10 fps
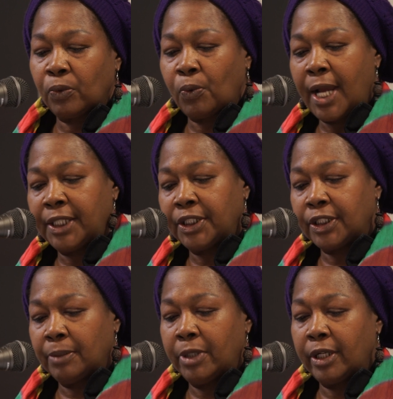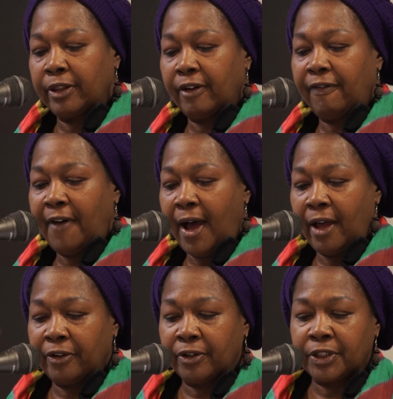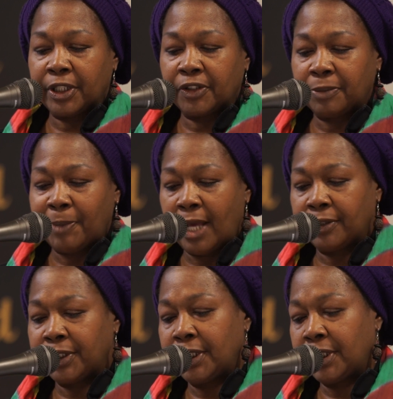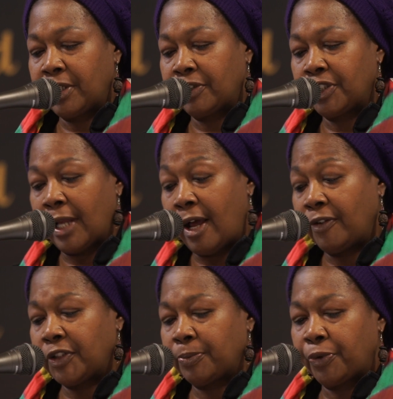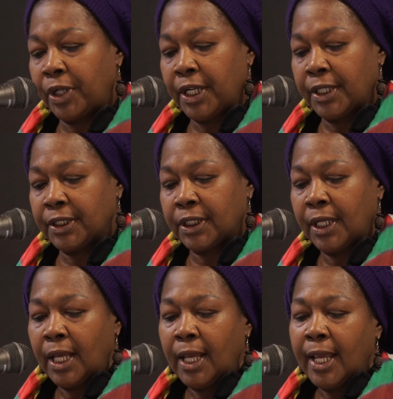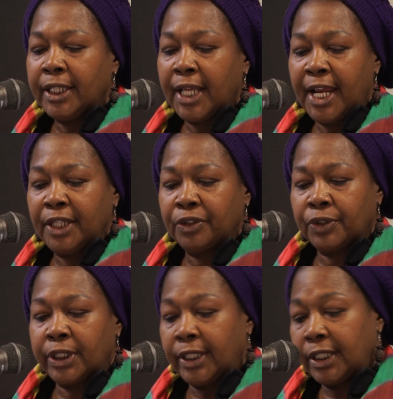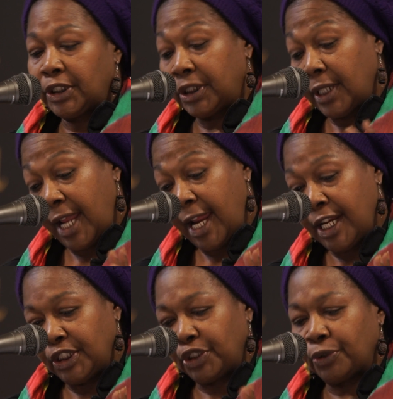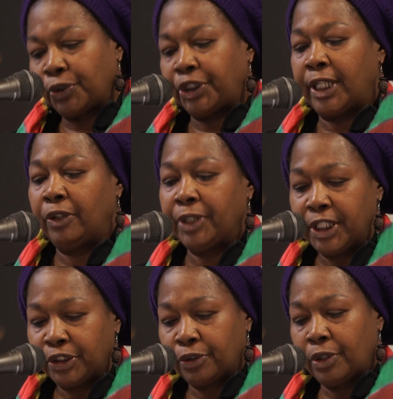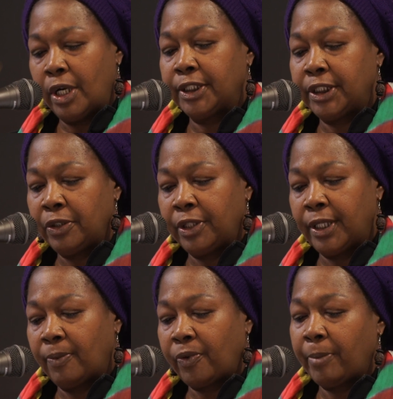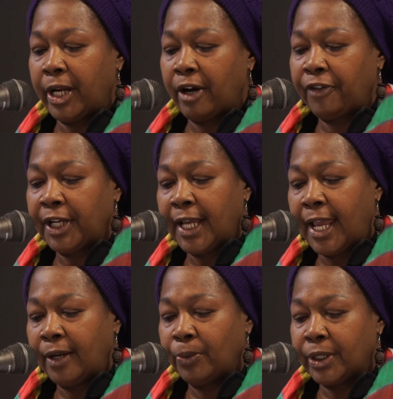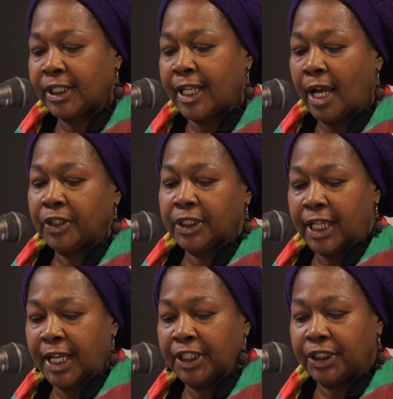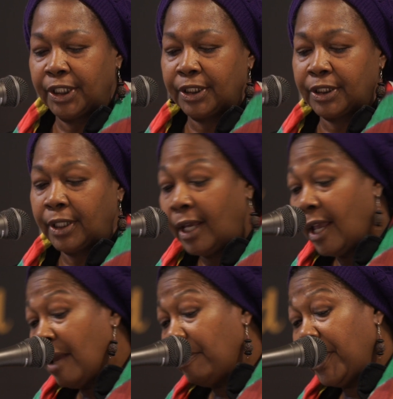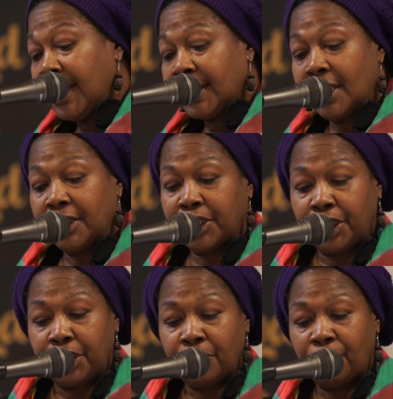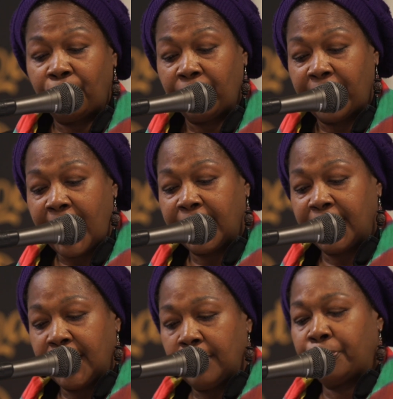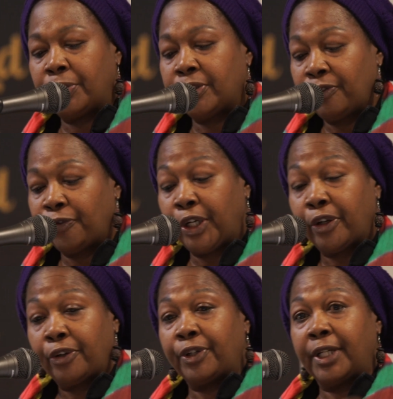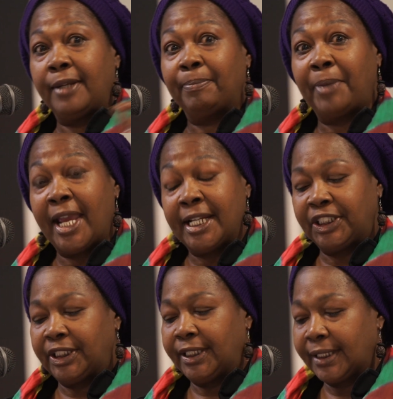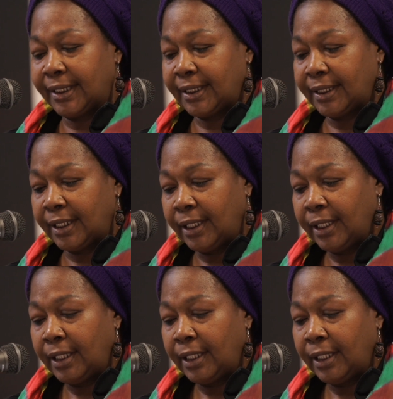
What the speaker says: the righteous among their fathers, their spouses, their offsprings, and angels shall enter unto them from every gate with salutations. Peace unto you, for that ye persevered in patience.